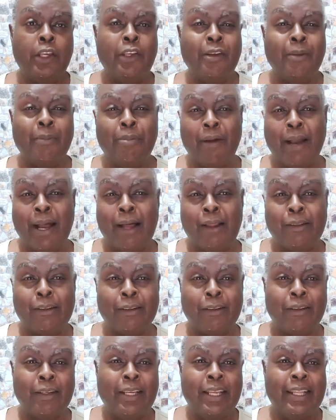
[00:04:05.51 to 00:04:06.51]
Your
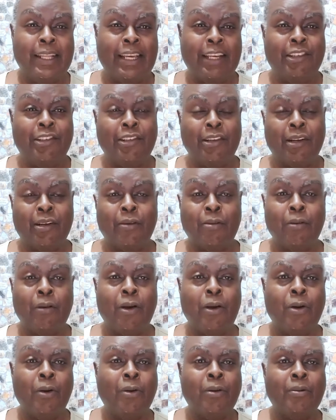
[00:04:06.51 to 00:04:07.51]
browser, that's your
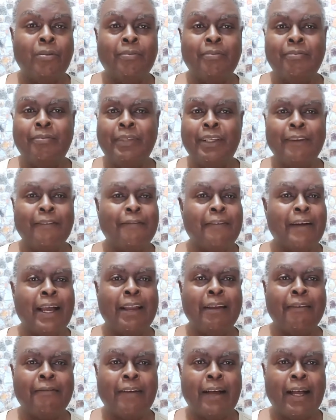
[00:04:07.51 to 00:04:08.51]
Chrome, your
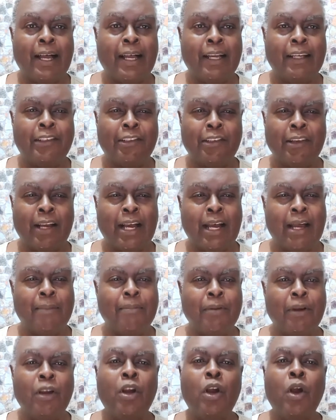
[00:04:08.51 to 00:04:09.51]
Firefox, your
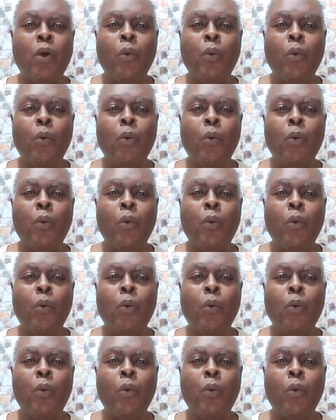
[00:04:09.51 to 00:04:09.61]
Opera,